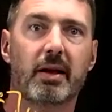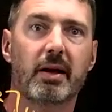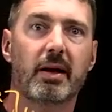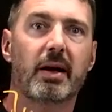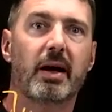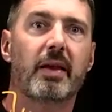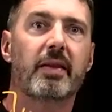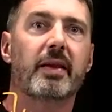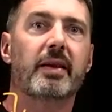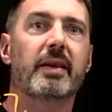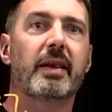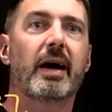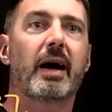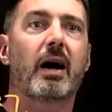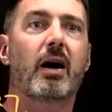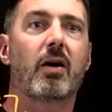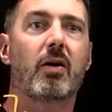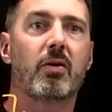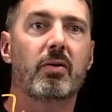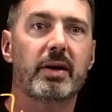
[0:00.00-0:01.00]
and then
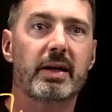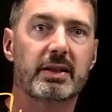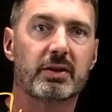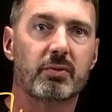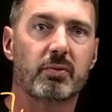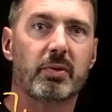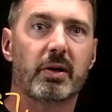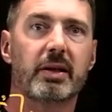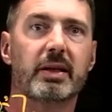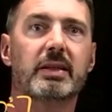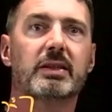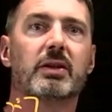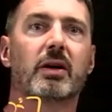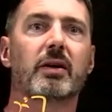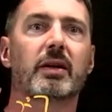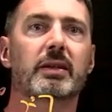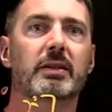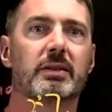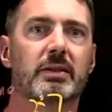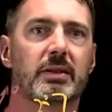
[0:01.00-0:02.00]
now it's really
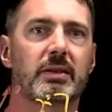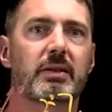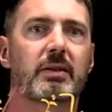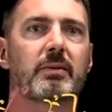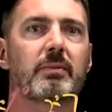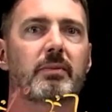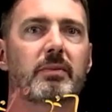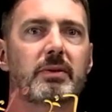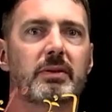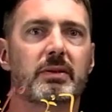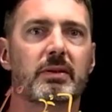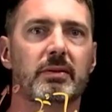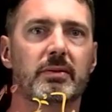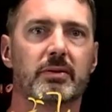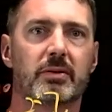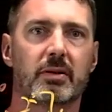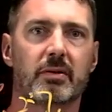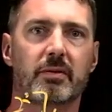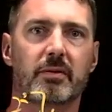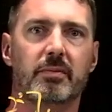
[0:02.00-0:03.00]
starting to
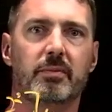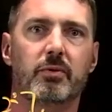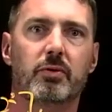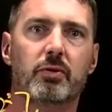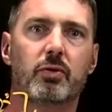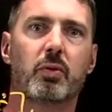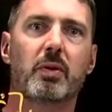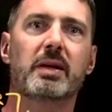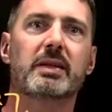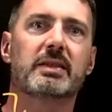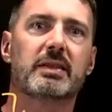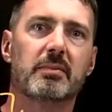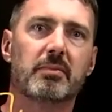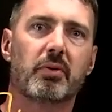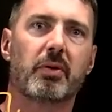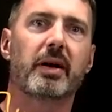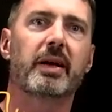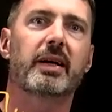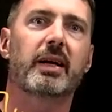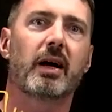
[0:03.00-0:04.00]
sort of twist and
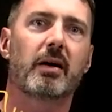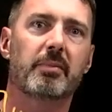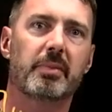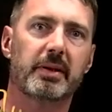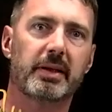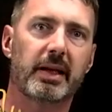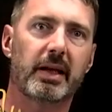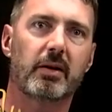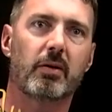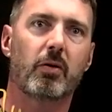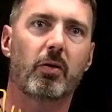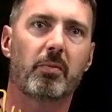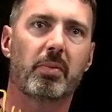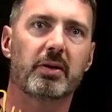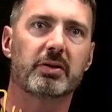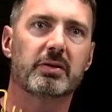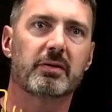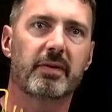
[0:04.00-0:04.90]
break up and get a whole bunch of